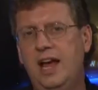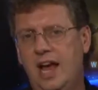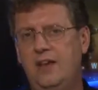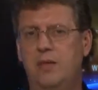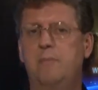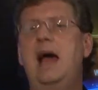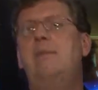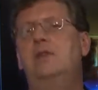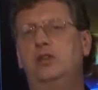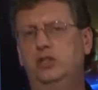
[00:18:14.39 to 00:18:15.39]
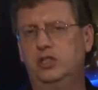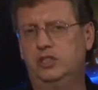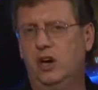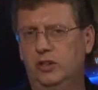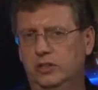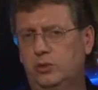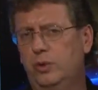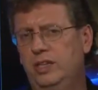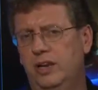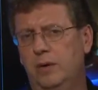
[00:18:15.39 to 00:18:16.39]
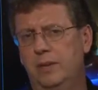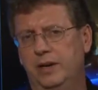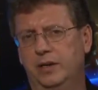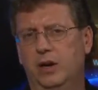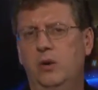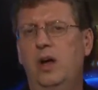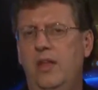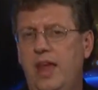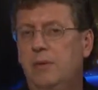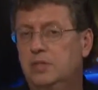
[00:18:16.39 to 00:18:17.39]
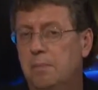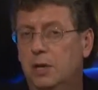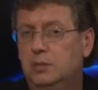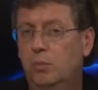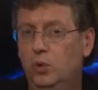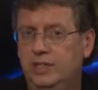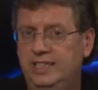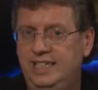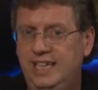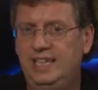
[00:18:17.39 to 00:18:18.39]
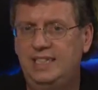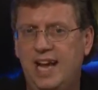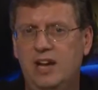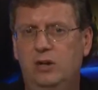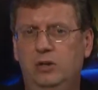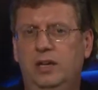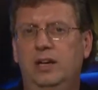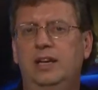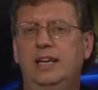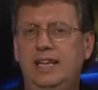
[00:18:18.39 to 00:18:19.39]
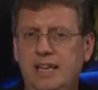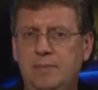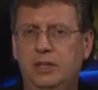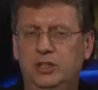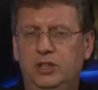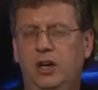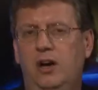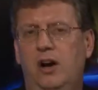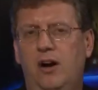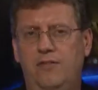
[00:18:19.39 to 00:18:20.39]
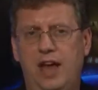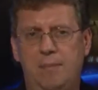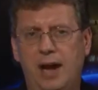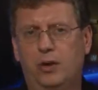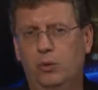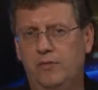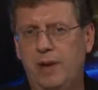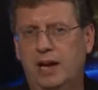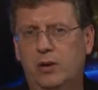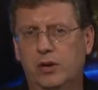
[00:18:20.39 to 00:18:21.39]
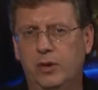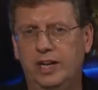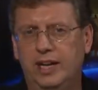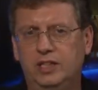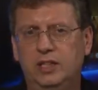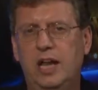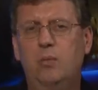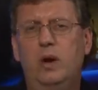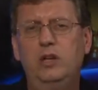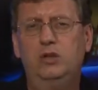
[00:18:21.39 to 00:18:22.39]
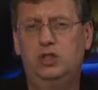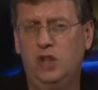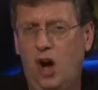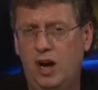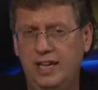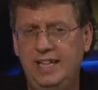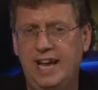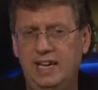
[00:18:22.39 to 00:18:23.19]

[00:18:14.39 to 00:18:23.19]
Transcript: And the map that you just saw on the screen there a minute ago, that was a much more detailed image of that microwave background radiation. And what you saw in that